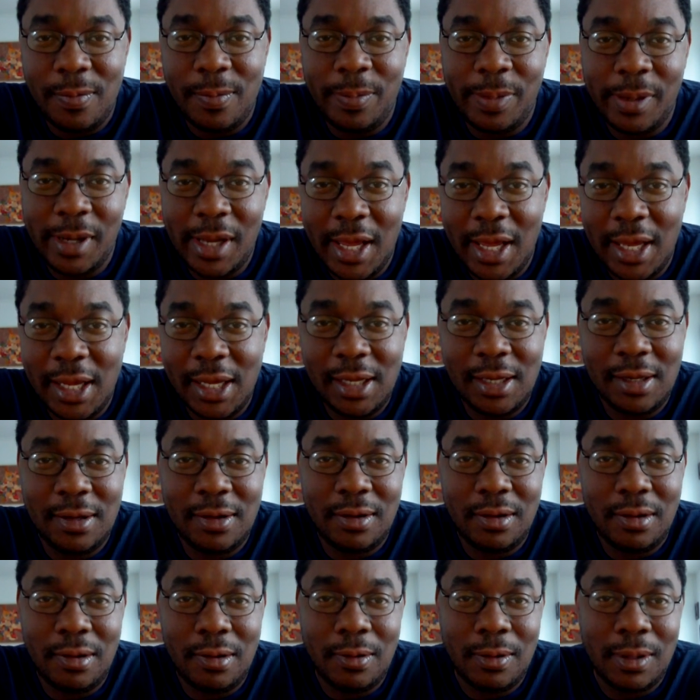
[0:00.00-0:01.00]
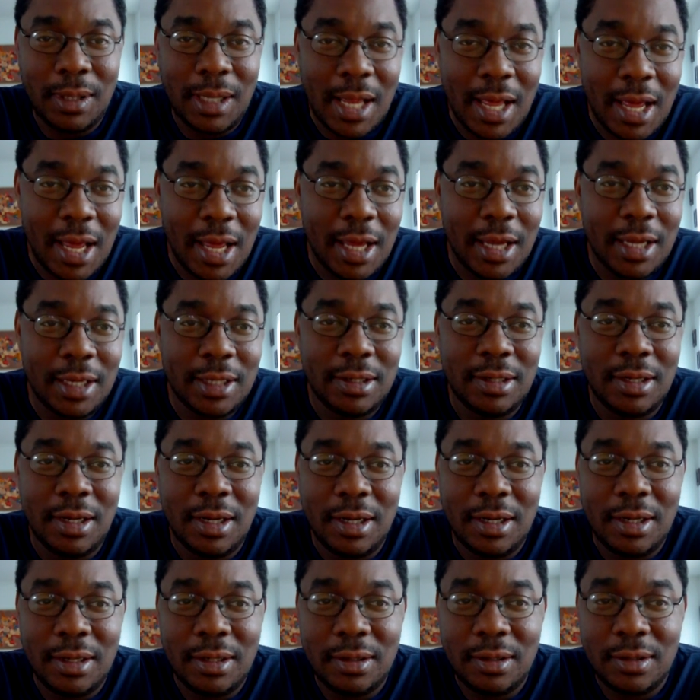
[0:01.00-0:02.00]
play online.
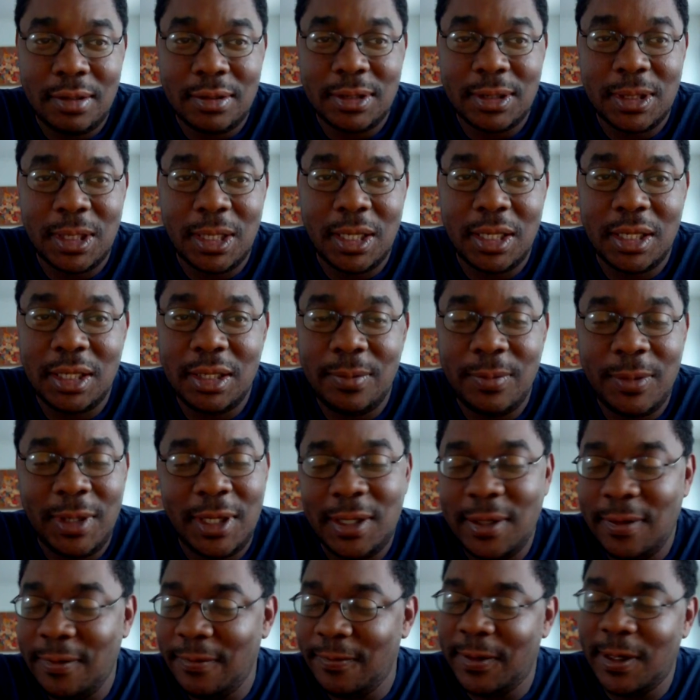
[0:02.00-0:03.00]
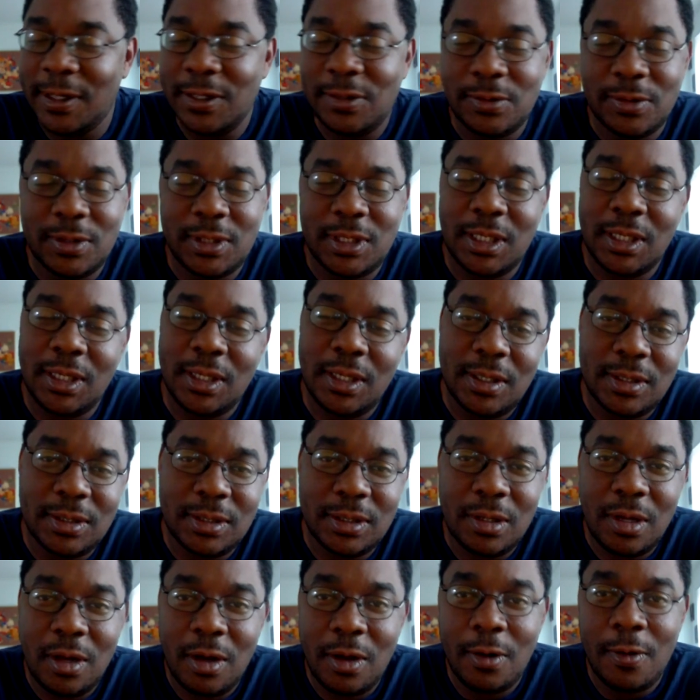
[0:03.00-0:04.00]
You know what I'm saying? I mean, if this was 10
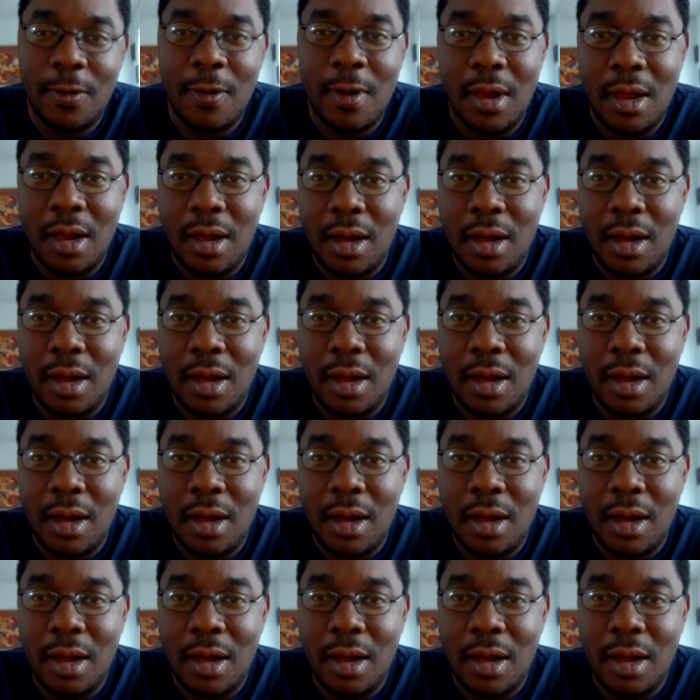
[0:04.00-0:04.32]
years ago,